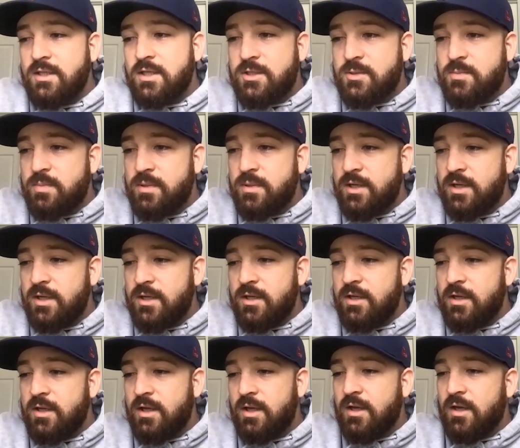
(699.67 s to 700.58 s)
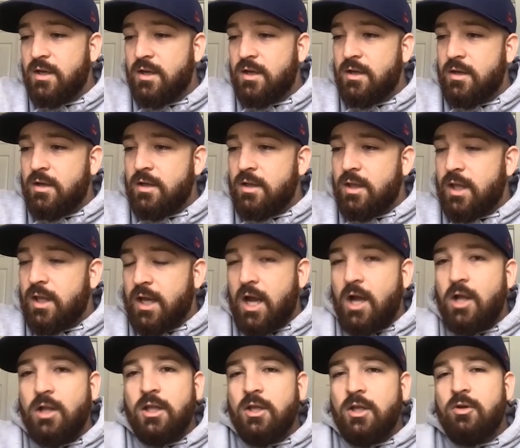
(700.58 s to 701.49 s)
it's been like,
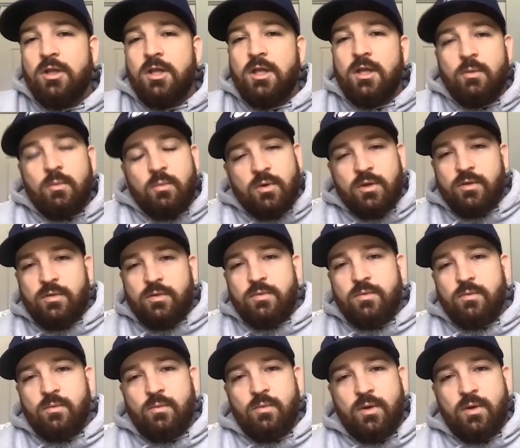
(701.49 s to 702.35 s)
I'll literally with